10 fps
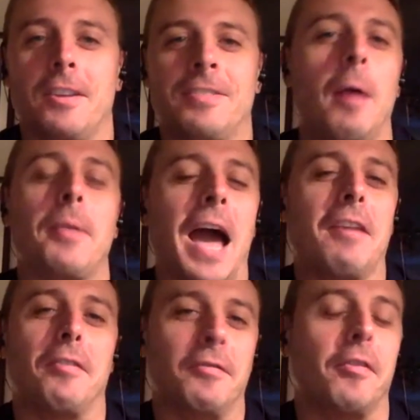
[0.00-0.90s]
some kind
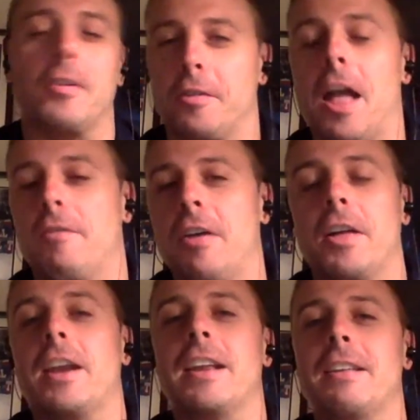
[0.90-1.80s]
of
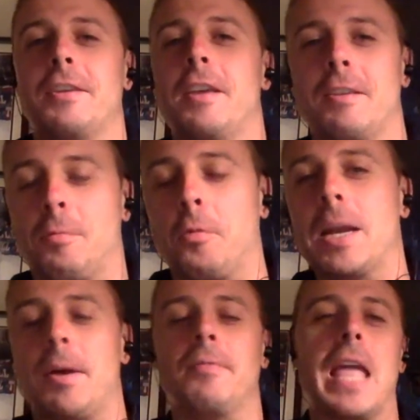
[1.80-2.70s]
validity to his worry
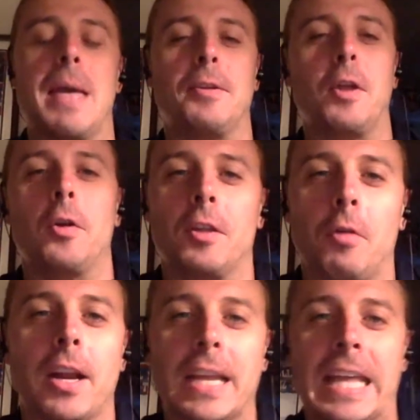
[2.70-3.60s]
about Amendola in the
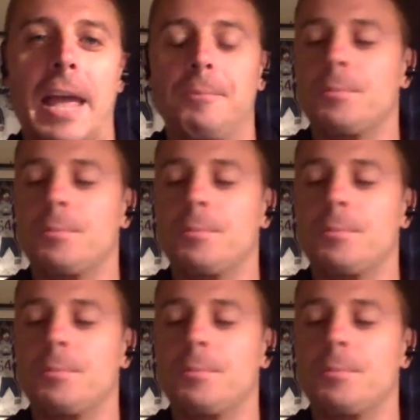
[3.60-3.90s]
running game.